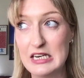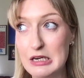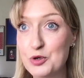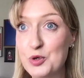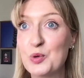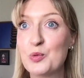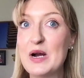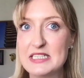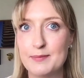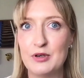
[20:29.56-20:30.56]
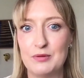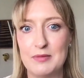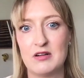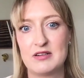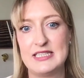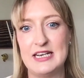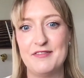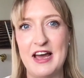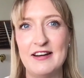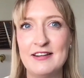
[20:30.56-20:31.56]
an incredible marketing
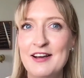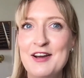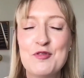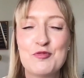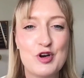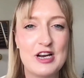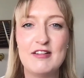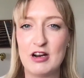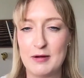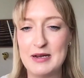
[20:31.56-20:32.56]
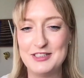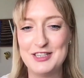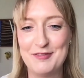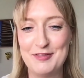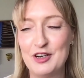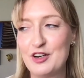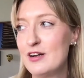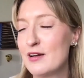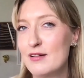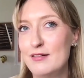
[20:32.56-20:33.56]
event. Really recommend you have a
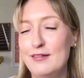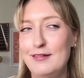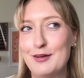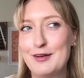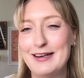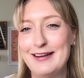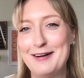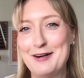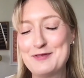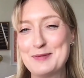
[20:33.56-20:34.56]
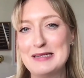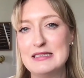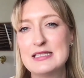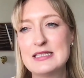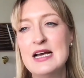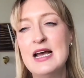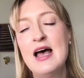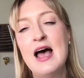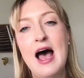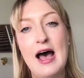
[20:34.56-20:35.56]
look at it afterwards.
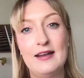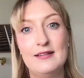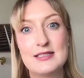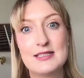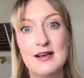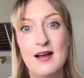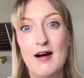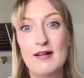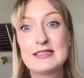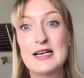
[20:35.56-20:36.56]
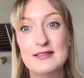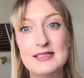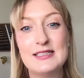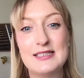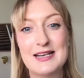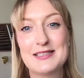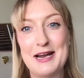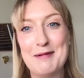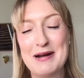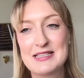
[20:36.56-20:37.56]
And I attended as
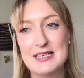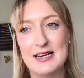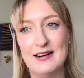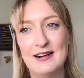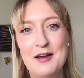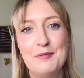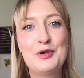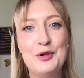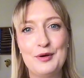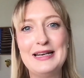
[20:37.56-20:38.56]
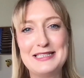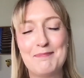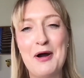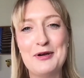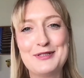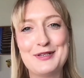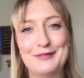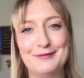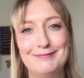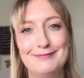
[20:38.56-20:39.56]
an ambassador purely to post
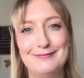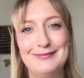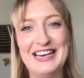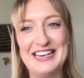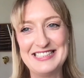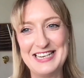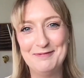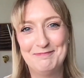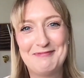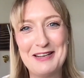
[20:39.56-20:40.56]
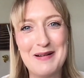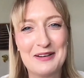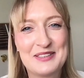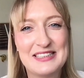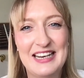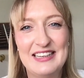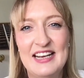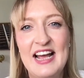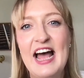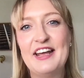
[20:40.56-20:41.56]
on LinkedIn about it.
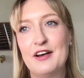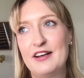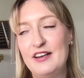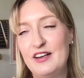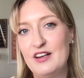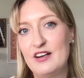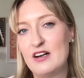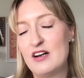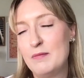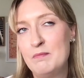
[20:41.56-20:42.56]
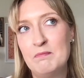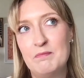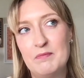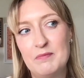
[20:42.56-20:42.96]
And I'm